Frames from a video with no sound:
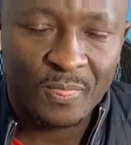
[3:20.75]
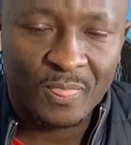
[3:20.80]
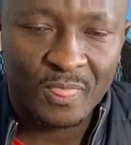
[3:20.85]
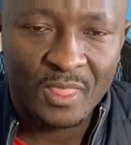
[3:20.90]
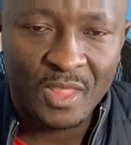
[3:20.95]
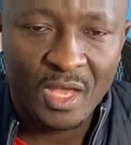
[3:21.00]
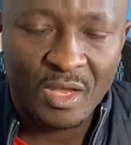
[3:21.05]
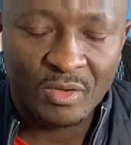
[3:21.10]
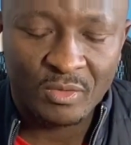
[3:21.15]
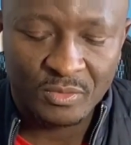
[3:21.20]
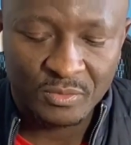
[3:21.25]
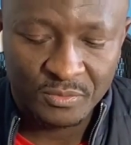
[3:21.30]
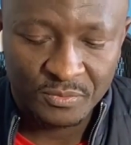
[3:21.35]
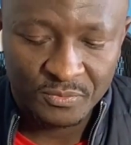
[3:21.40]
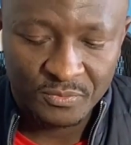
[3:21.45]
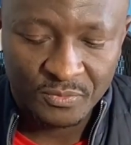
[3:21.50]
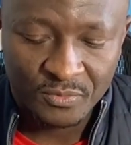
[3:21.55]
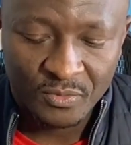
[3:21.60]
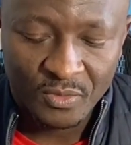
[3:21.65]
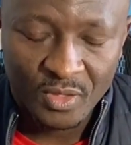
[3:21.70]
Now,
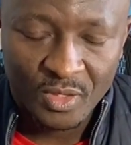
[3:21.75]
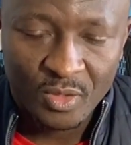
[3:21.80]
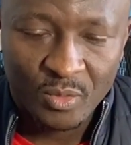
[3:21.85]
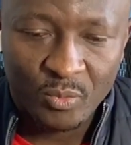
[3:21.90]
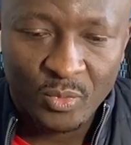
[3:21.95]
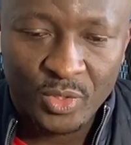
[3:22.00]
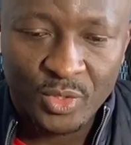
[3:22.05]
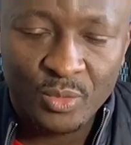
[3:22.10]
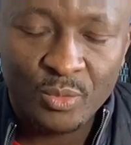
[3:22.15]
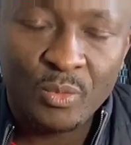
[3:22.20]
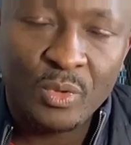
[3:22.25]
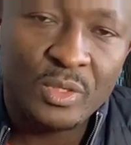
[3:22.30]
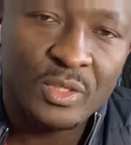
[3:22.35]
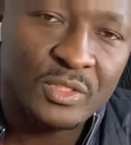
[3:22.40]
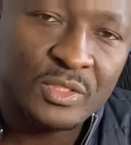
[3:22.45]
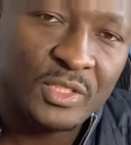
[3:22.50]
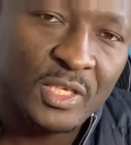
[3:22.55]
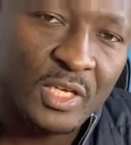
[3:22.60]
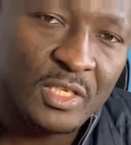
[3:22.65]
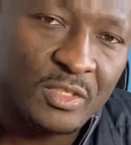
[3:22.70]
when you
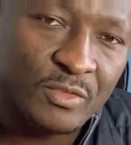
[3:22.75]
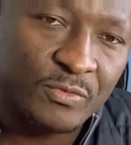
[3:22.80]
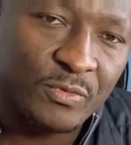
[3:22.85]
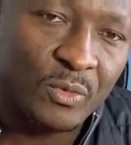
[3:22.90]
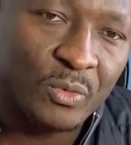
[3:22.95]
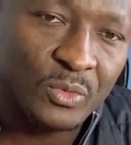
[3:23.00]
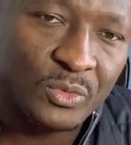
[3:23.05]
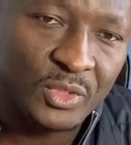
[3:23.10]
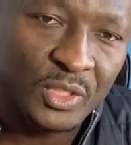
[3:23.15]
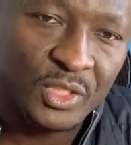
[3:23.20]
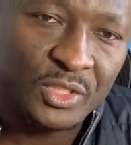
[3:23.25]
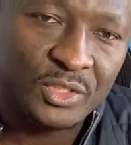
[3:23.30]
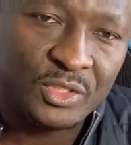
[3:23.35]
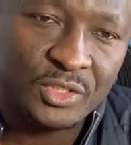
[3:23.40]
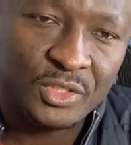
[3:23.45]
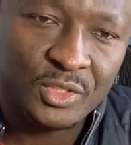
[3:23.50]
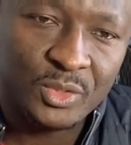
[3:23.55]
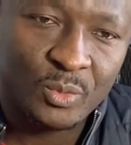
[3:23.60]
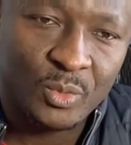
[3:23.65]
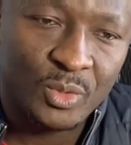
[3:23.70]
want to test
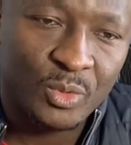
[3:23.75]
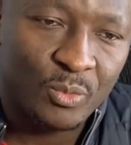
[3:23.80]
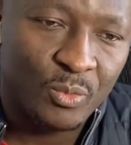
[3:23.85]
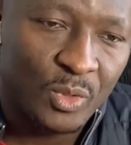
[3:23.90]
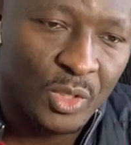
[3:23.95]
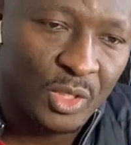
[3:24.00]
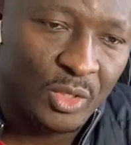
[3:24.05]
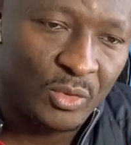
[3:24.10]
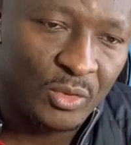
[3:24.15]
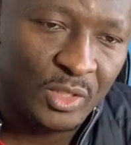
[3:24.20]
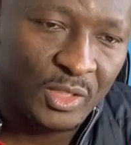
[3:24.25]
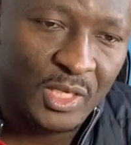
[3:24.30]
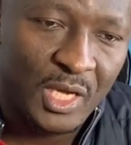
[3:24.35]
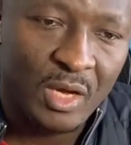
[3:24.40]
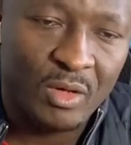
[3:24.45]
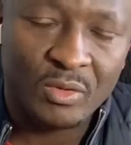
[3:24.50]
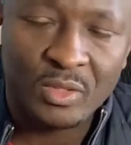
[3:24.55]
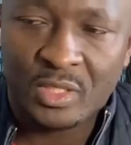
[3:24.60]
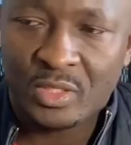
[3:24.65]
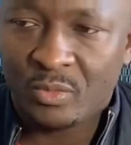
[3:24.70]
voltage, you want to work on an
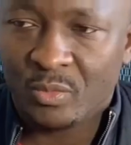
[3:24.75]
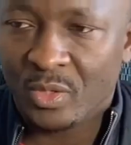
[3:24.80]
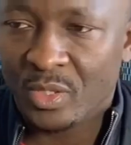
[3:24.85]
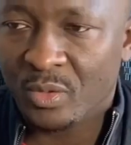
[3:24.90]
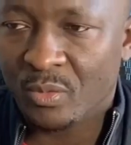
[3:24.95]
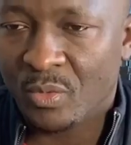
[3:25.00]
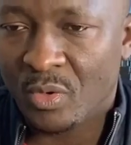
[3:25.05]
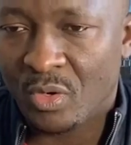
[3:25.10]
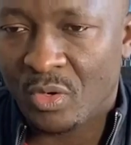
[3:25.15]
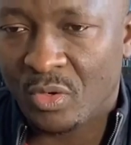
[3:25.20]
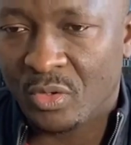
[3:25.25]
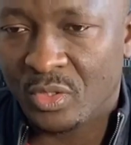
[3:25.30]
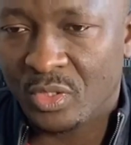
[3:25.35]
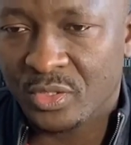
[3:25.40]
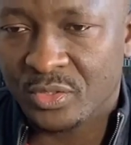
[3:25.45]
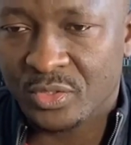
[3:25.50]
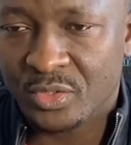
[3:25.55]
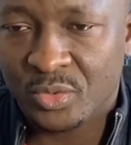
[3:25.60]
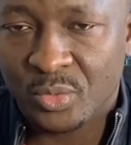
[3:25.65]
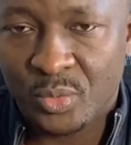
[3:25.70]
outlet, you want to work on a
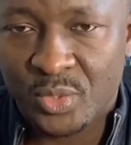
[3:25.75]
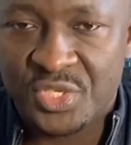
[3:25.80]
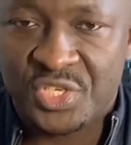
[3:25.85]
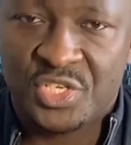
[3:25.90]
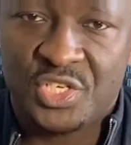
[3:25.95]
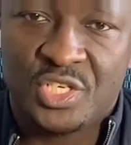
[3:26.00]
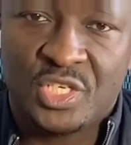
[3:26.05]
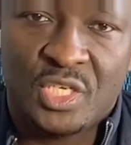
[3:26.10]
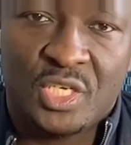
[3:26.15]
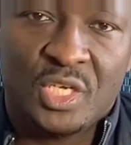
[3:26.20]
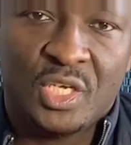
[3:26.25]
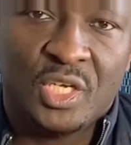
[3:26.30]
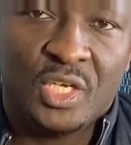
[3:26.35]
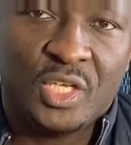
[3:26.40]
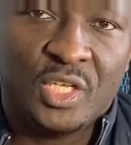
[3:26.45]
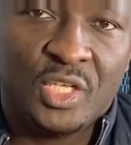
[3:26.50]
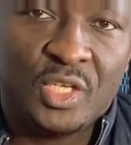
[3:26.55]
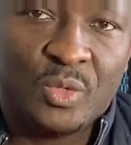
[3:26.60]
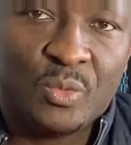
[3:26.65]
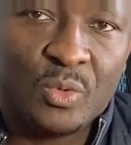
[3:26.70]
switch,
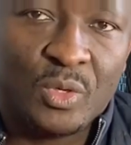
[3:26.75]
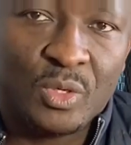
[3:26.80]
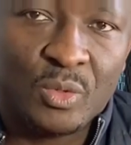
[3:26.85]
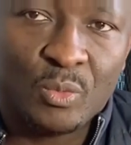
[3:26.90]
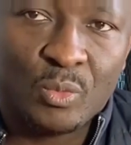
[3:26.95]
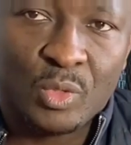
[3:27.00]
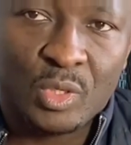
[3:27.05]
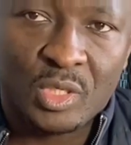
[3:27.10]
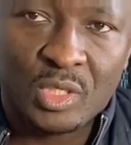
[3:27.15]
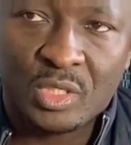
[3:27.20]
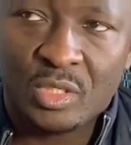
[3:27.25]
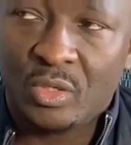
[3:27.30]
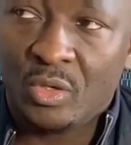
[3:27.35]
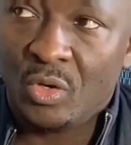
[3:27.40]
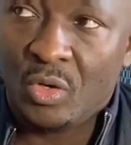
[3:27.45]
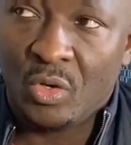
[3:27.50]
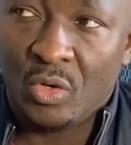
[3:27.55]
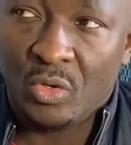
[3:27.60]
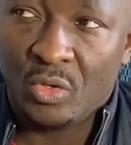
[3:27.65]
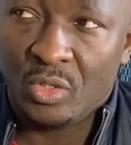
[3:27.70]
you want to work
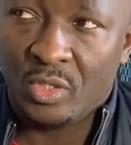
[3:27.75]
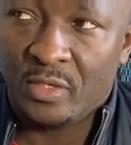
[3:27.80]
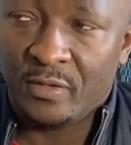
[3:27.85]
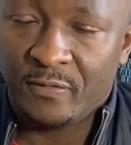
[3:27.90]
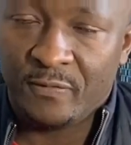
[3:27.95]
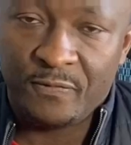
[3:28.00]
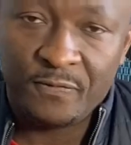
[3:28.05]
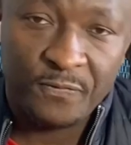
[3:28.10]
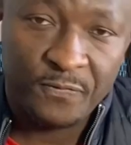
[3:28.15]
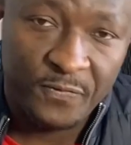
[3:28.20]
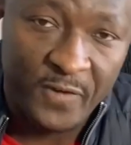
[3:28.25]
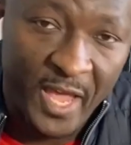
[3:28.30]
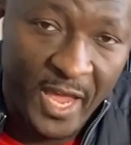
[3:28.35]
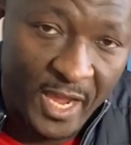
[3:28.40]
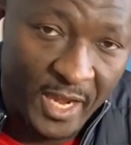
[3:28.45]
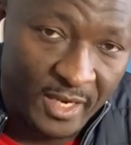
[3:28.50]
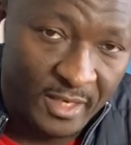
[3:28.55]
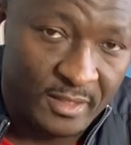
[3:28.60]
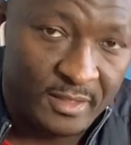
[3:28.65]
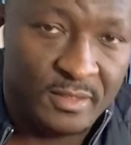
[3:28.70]
on a fan,